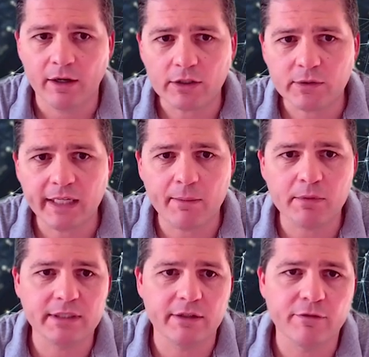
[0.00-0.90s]
It also
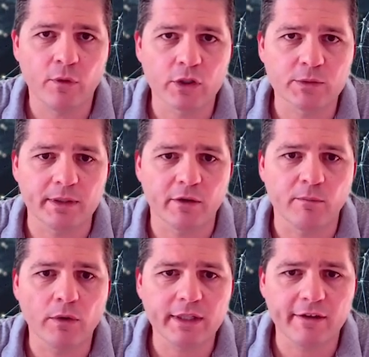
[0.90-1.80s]
enables the enforcement of
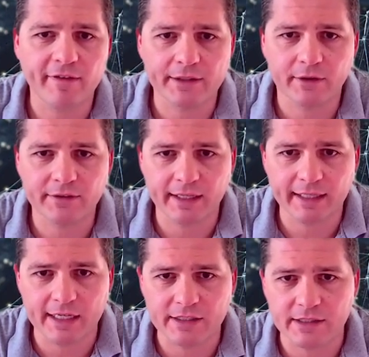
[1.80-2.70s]
multi-factor
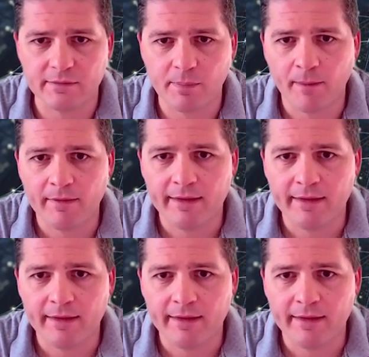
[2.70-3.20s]
authentication,